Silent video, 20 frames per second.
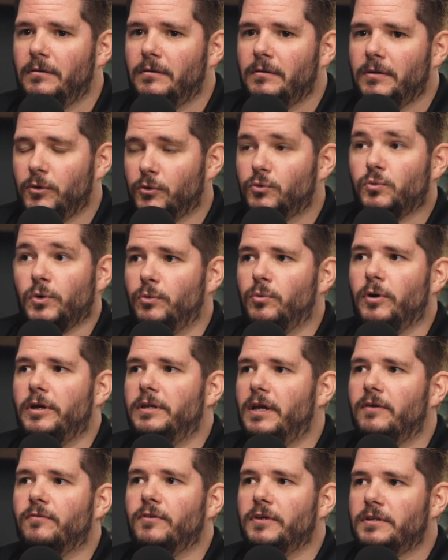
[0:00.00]
it was
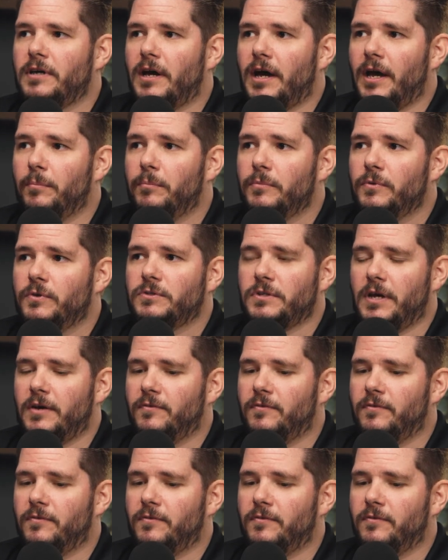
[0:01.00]
rewritten every time. So